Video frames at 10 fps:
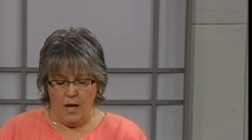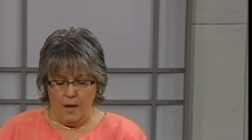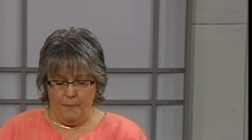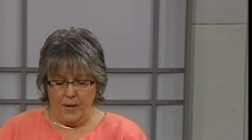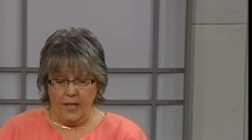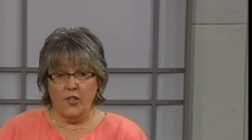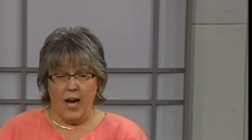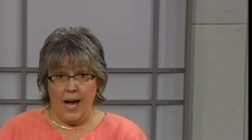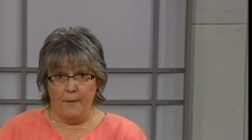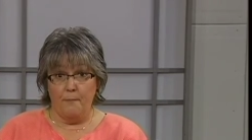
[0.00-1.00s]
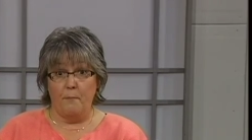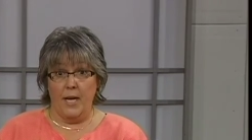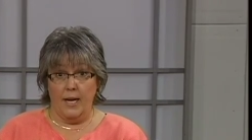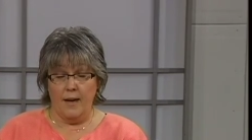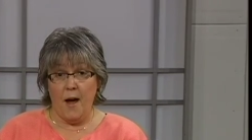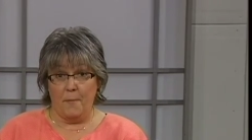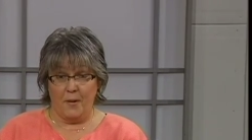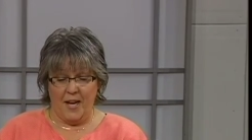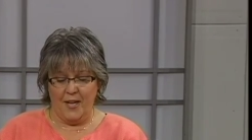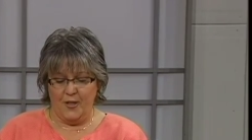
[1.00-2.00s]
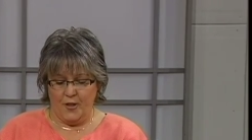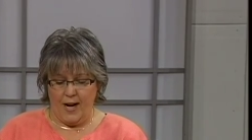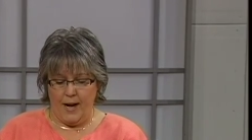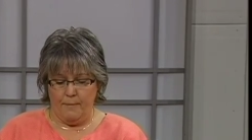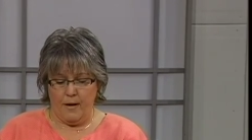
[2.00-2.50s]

big job, big complicated job